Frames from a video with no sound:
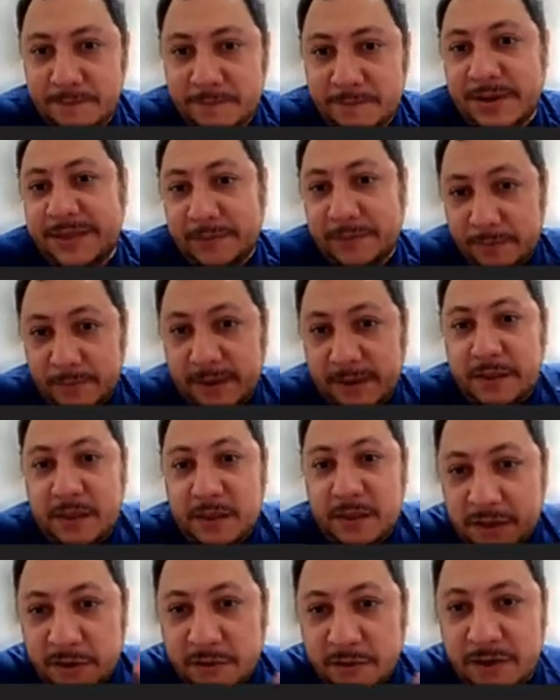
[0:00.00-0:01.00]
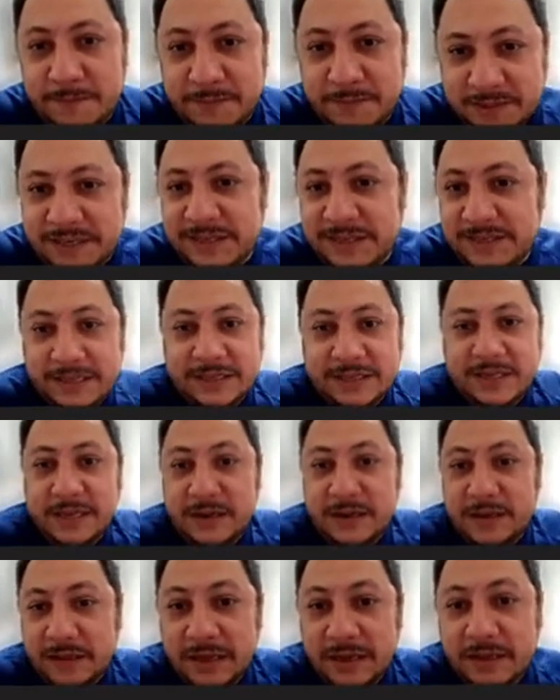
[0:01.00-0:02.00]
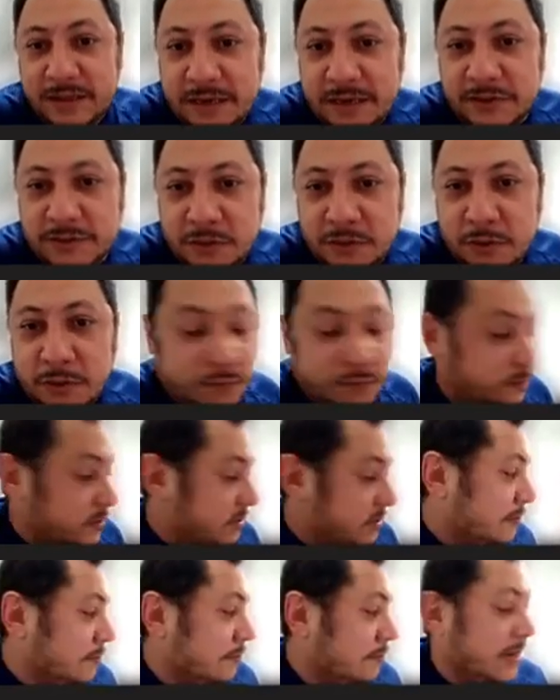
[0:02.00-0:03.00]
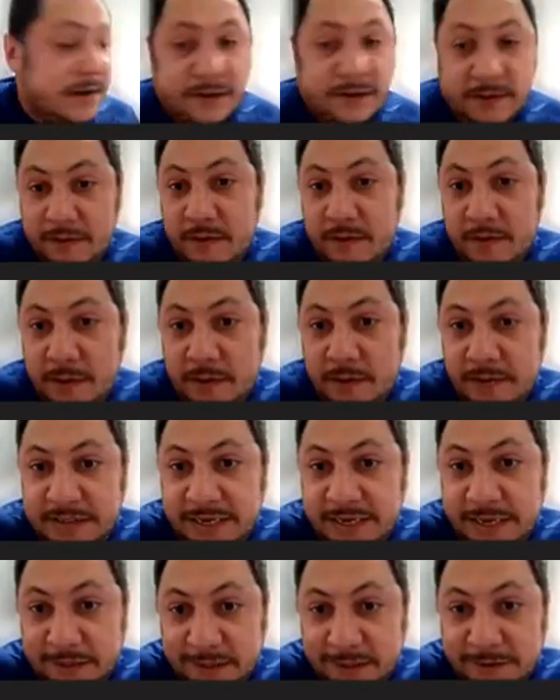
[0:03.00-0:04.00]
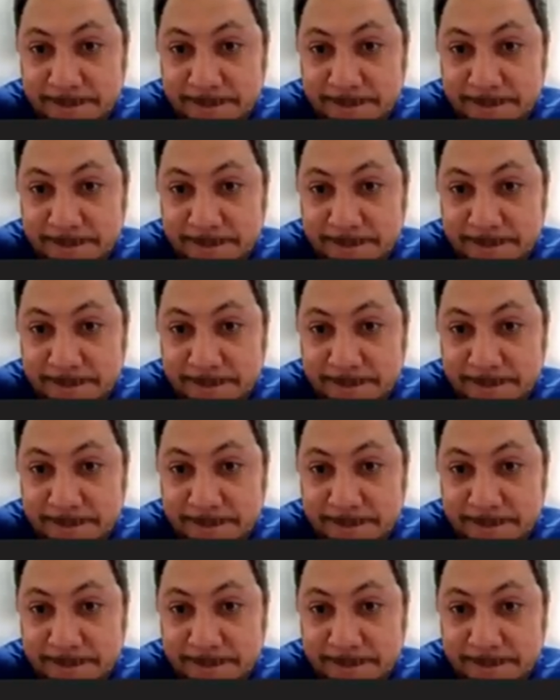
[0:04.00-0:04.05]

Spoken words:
but by the theorem says that there is no singular set.